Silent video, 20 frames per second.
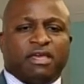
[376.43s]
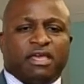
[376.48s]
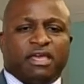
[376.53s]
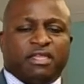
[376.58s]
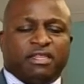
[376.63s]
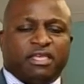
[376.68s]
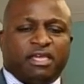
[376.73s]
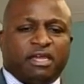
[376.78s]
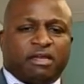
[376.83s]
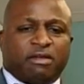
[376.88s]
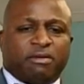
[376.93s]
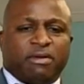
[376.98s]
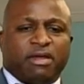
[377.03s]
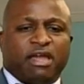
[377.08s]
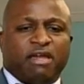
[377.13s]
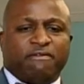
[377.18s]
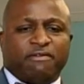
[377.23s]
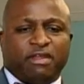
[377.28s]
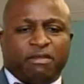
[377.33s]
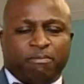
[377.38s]

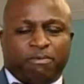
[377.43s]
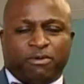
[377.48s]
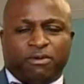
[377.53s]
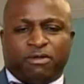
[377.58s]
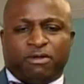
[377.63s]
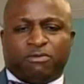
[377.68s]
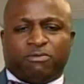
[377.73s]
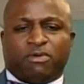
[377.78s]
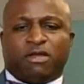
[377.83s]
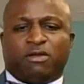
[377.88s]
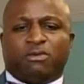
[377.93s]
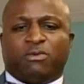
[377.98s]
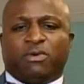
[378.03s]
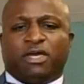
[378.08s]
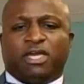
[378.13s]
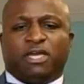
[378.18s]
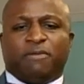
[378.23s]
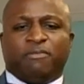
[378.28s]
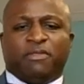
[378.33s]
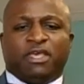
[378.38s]
aircraft, and they put on the
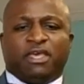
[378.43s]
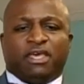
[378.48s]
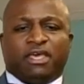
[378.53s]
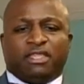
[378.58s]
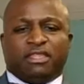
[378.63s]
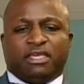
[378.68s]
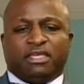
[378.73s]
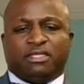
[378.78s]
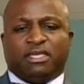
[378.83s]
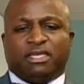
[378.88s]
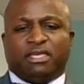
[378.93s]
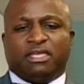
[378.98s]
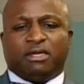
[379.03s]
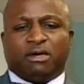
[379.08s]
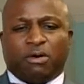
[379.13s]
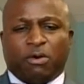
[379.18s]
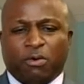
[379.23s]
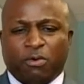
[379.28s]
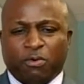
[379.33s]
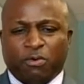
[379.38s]
runway, and they did it
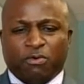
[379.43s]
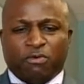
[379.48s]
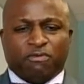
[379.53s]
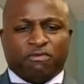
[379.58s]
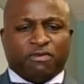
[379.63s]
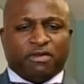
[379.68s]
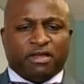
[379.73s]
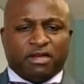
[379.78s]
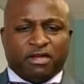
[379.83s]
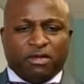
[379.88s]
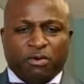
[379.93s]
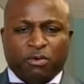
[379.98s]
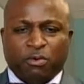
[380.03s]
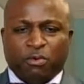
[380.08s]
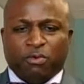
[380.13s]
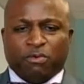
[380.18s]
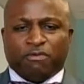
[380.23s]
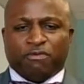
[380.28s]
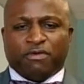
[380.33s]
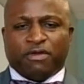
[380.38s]
over and
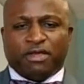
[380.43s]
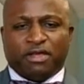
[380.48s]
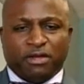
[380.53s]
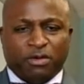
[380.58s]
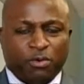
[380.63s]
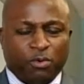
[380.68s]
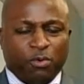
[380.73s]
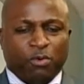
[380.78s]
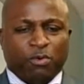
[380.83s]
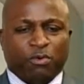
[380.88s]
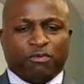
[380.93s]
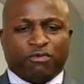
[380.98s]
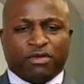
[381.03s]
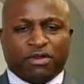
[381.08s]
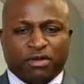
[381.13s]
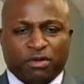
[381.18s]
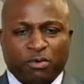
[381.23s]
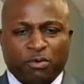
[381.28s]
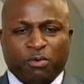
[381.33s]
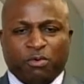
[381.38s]
over and over
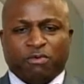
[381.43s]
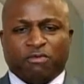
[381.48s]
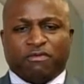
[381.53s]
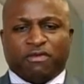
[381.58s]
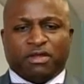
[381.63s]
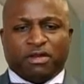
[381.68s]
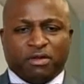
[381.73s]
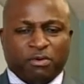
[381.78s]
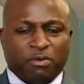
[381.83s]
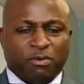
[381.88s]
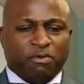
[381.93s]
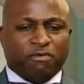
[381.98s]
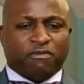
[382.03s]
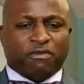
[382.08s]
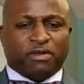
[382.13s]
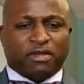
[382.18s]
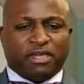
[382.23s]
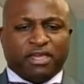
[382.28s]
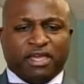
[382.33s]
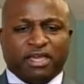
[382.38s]
and over and
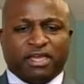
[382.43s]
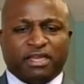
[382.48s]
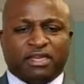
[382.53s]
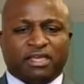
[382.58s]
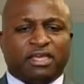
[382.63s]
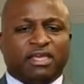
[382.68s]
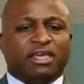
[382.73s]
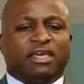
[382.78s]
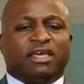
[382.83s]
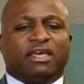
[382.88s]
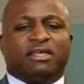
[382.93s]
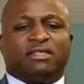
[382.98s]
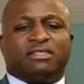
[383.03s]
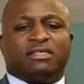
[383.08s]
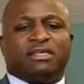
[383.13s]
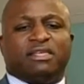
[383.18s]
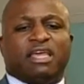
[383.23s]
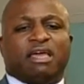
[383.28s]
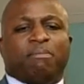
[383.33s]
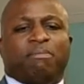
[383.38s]
over again
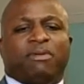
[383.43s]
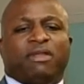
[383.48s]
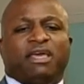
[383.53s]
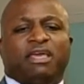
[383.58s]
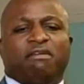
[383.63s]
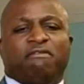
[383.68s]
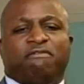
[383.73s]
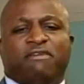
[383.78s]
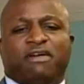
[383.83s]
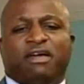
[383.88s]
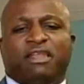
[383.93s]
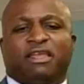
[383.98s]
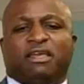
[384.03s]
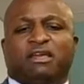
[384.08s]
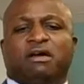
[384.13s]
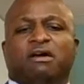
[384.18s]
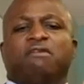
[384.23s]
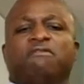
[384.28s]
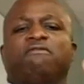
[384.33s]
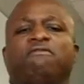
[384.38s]
until that plane finally
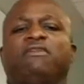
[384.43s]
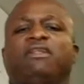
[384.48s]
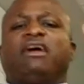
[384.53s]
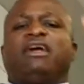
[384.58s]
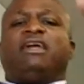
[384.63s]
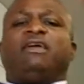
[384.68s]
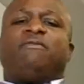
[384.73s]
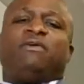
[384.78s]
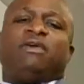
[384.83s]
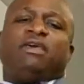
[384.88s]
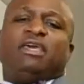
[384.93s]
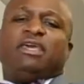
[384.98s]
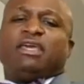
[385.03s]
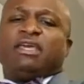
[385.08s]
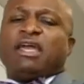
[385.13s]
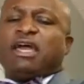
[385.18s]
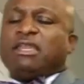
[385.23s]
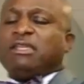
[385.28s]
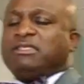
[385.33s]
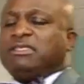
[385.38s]
caught flight,
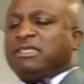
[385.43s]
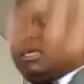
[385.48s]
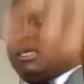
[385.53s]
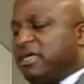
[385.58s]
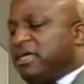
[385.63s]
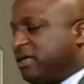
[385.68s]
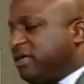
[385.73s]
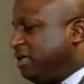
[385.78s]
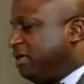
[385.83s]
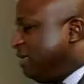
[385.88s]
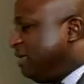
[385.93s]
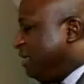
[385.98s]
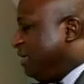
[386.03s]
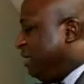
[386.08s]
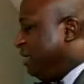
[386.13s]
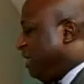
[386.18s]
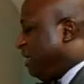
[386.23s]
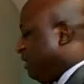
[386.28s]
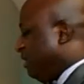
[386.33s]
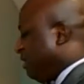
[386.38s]
got into the air, and